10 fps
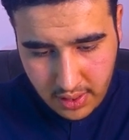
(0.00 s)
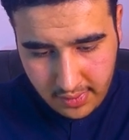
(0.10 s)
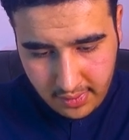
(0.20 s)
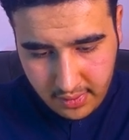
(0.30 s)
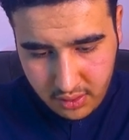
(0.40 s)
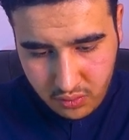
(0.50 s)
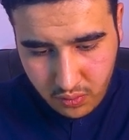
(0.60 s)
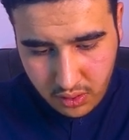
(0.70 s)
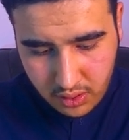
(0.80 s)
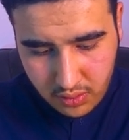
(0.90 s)
and
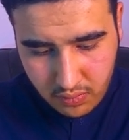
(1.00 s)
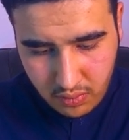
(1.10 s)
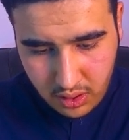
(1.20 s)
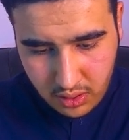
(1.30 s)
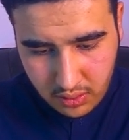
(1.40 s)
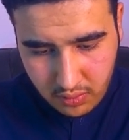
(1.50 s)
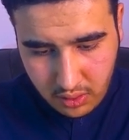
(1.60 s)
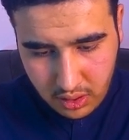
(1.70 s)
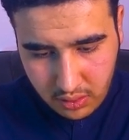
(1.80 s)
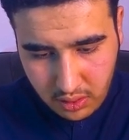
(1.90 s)
network
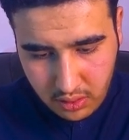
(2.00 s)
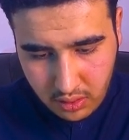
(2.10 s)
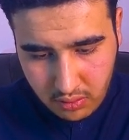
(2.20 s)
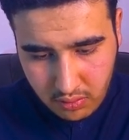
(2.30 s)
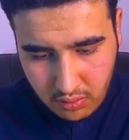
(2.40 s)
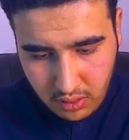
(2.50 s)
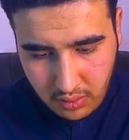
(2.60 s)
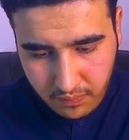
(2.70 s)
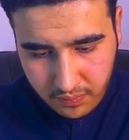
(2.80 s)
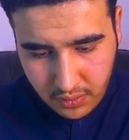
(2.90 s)
3.3.3.3